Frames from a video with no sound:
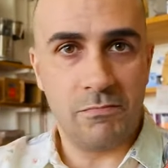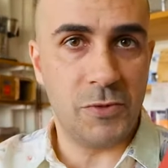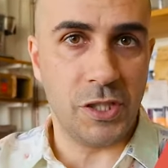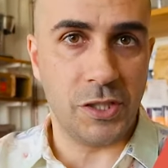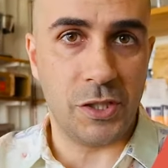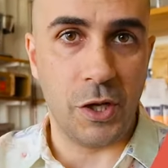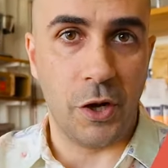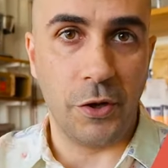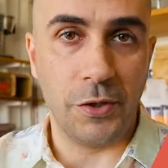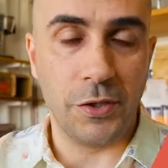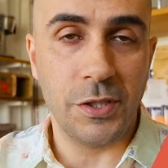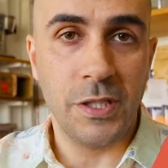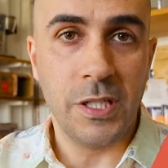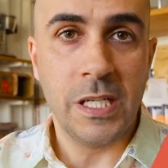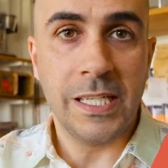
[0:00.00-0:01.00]
just
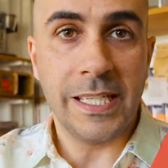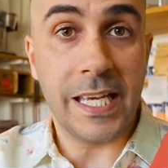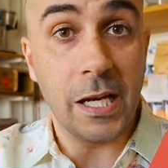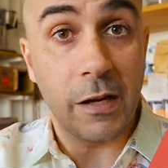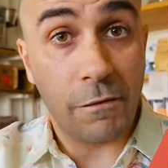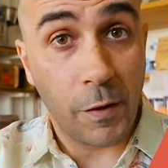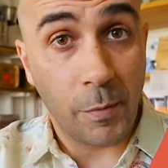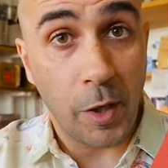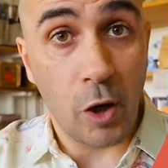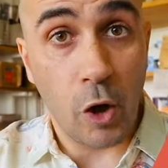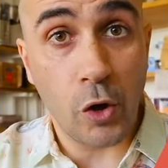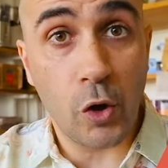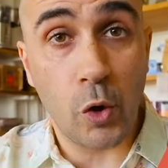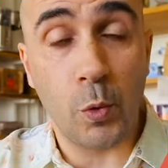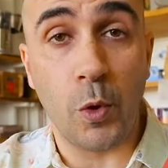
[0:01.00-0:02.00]
don't. Get it from a
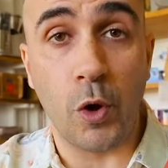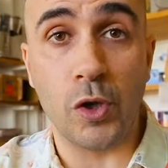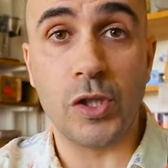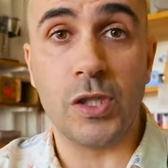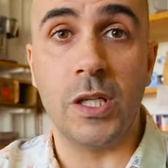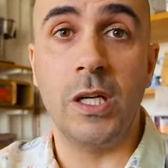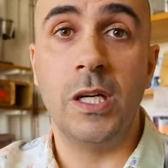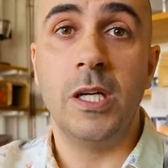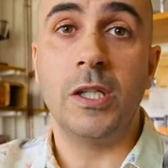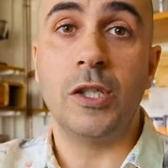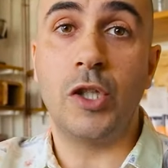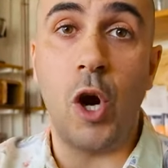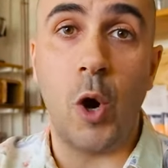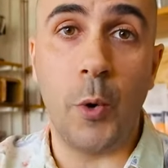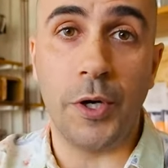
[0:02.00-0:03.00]
local roaster,
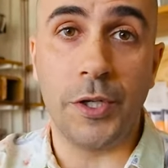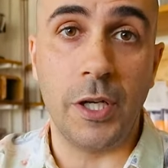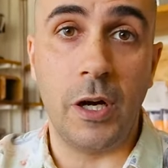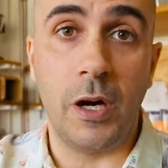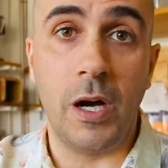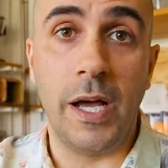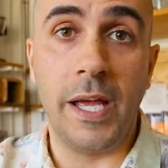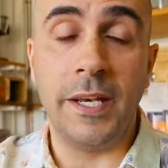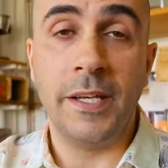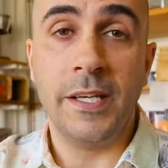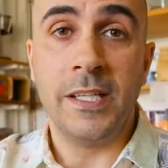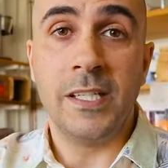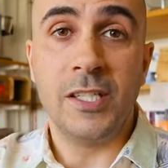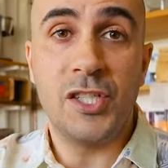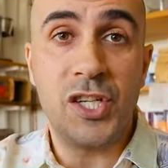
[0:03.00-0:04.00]
go online.
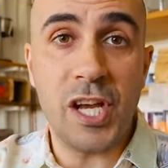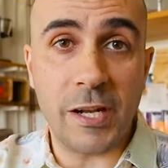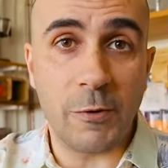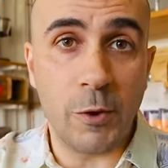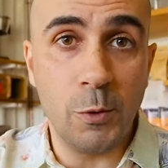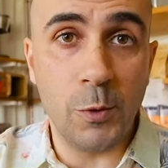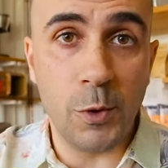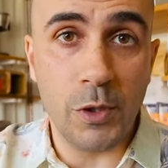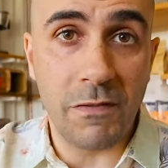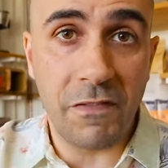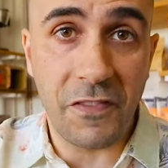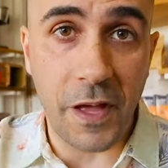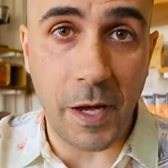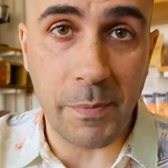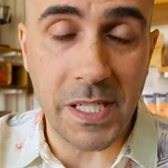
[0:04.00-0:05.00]
General rule of
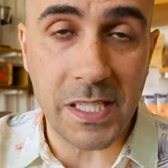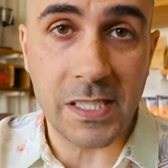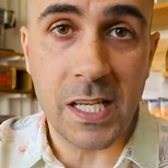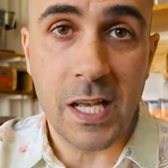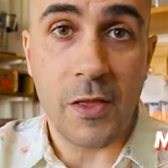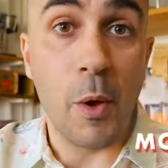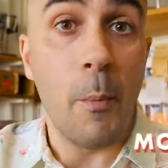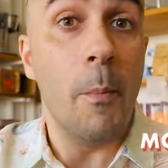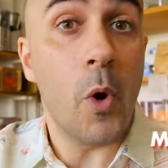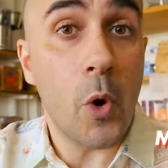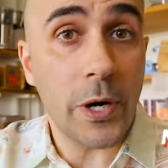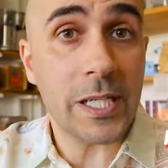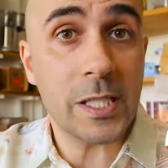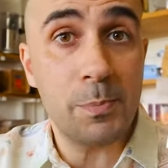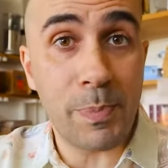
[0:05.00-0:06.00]
thumb is the
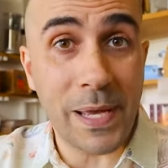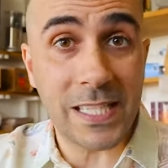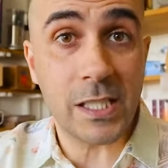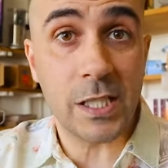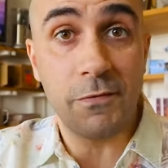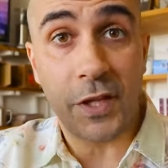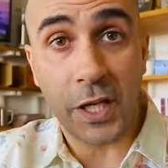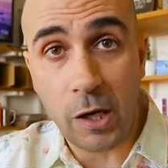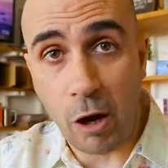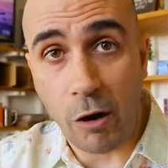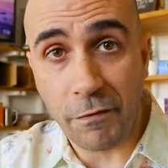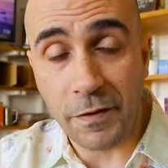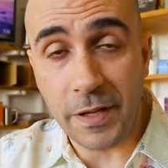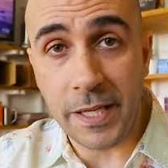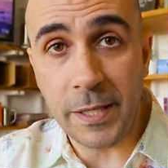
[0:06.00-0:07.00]
more expensive the
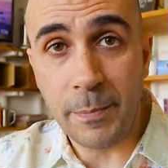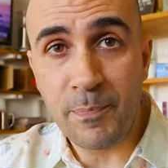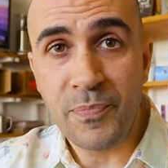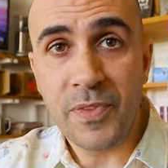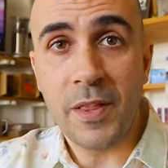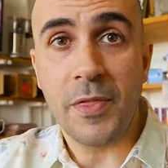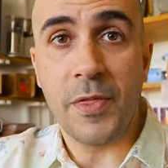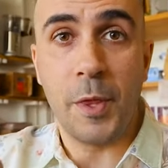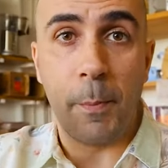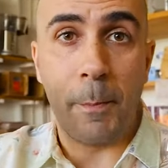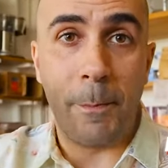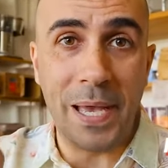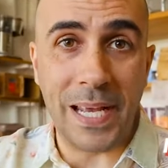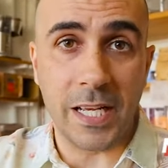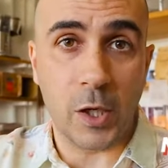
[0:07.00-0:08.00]
coffee, the
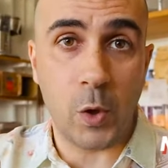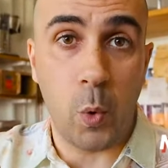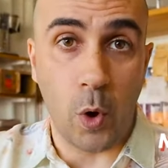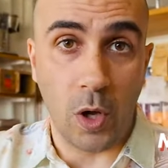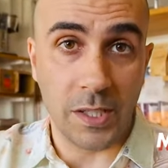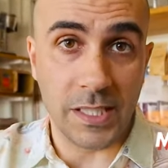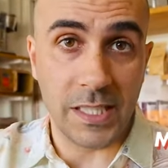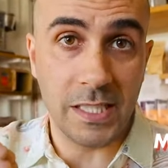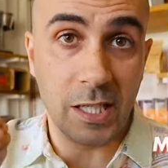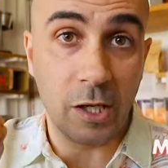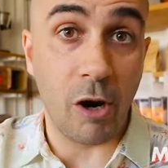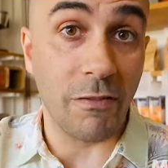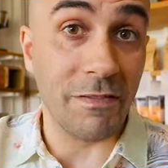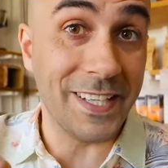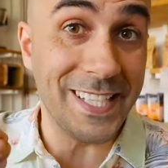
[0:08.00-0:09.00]
better quality the
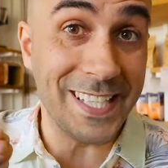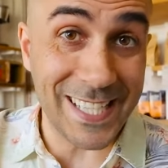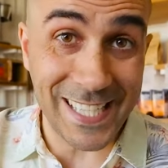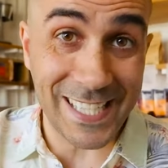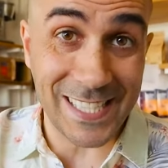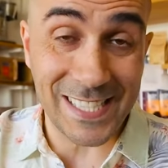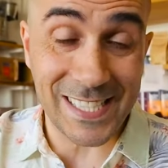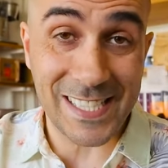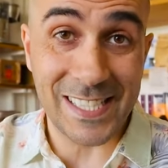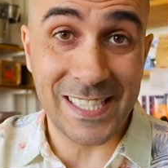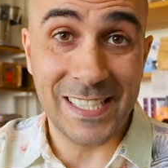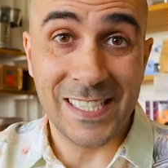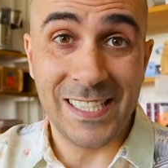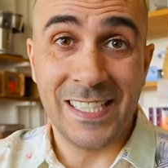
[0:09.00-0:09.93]
coffee is.